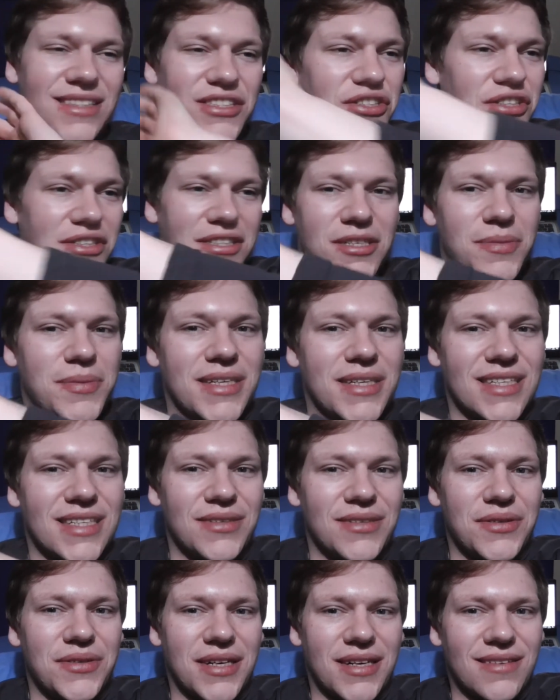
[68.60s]
it's just going to be this
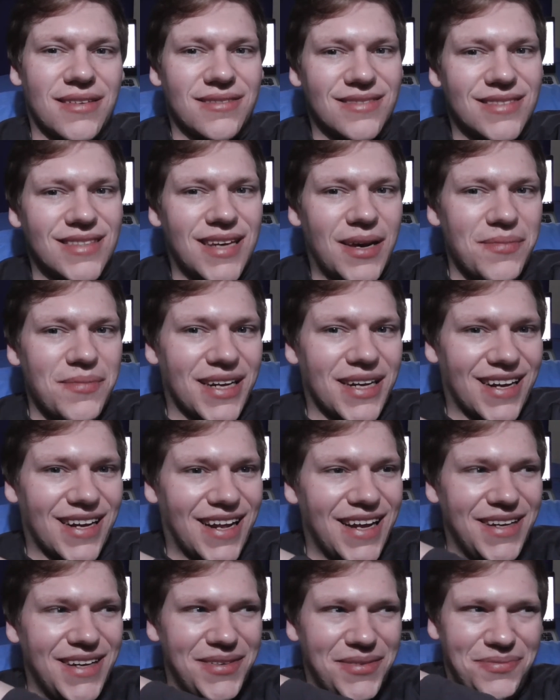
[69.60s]
little 10-minute
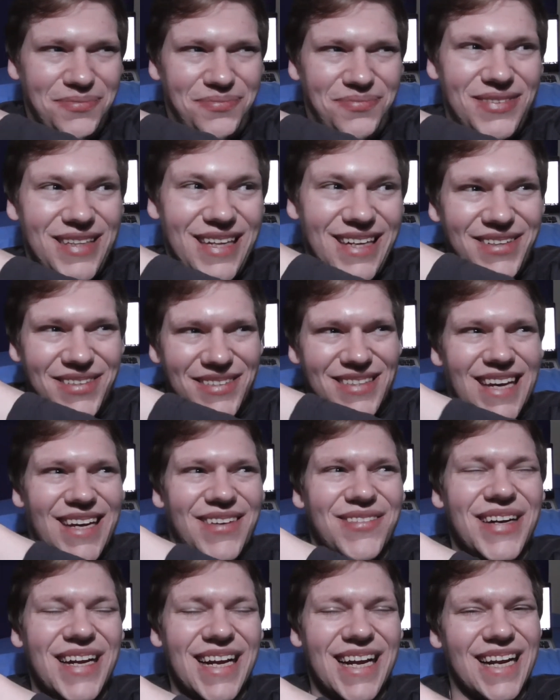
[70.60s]

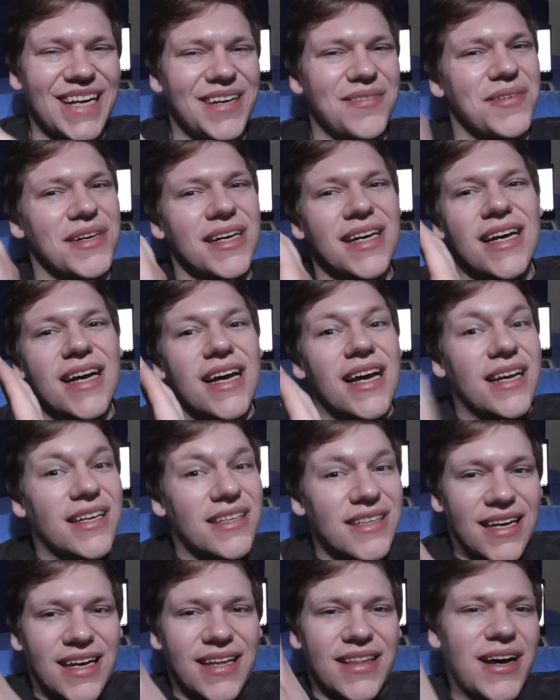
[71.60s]
clip.
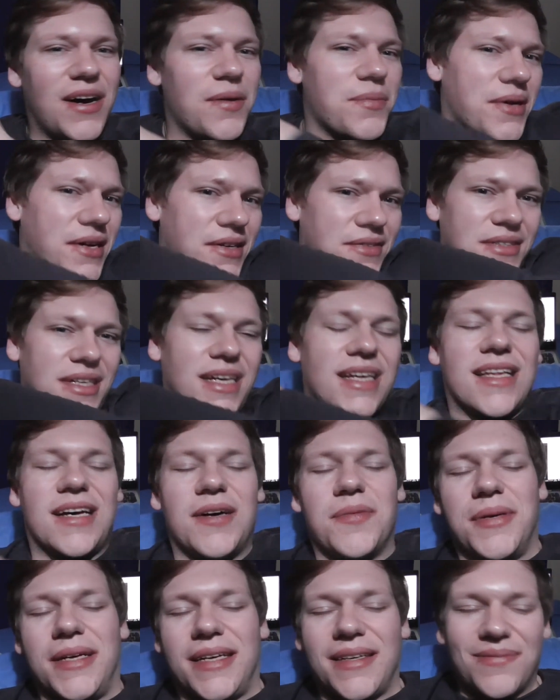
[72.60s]
That'll be over and
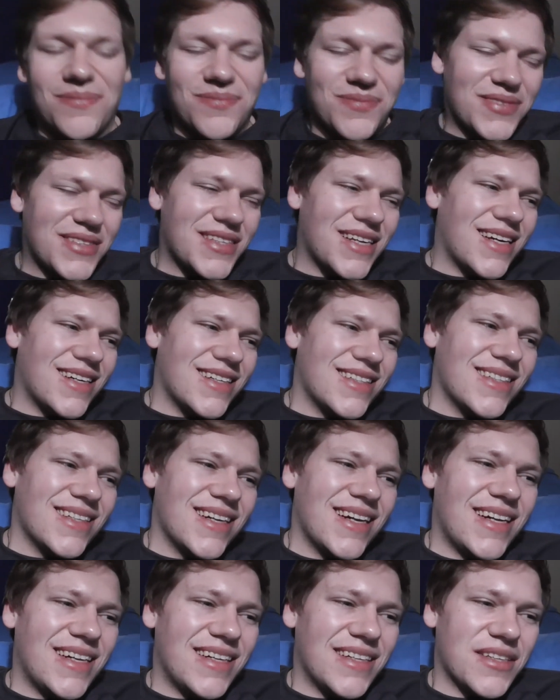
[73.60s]
that'll be it. So
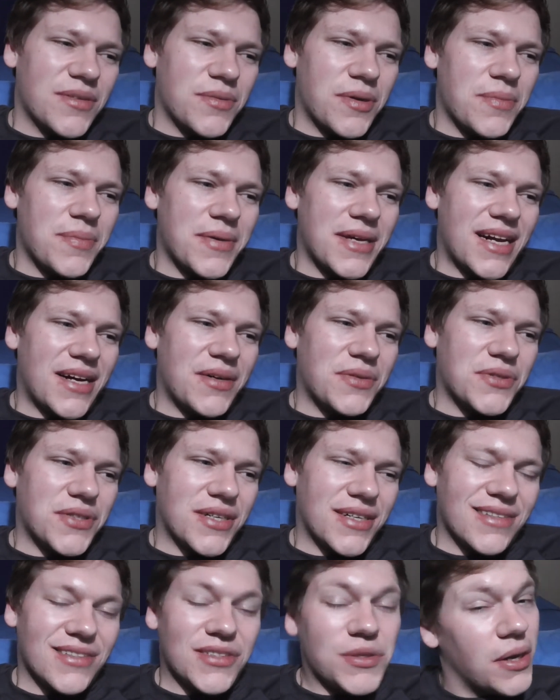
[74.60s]
there won't be an
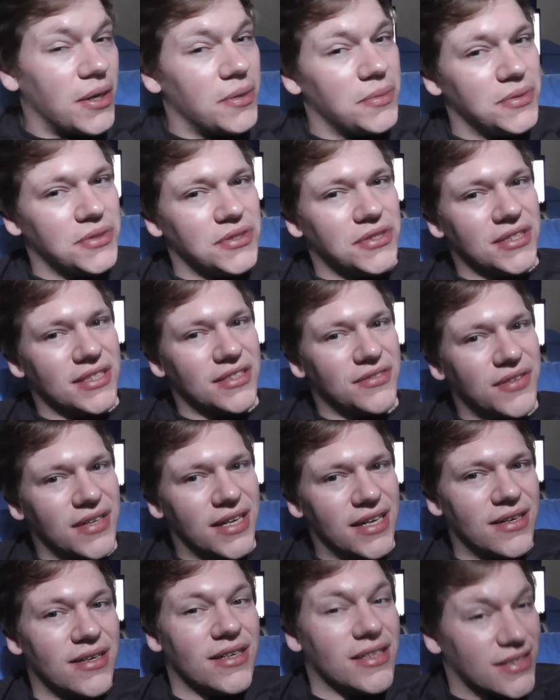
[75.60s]
outro. So I hope you enjoyed this
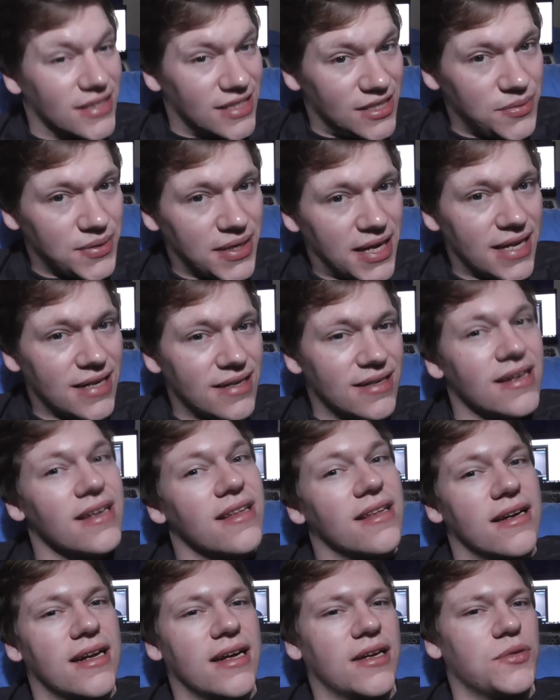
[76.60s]
video and I'll see you again
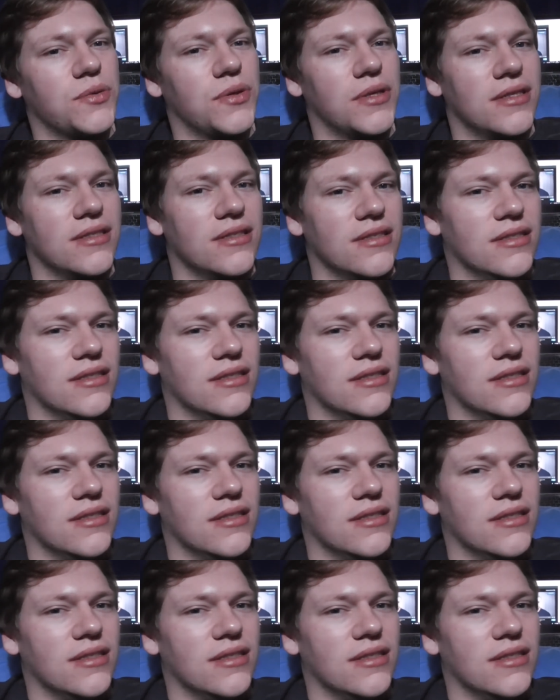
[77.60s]
in the next one.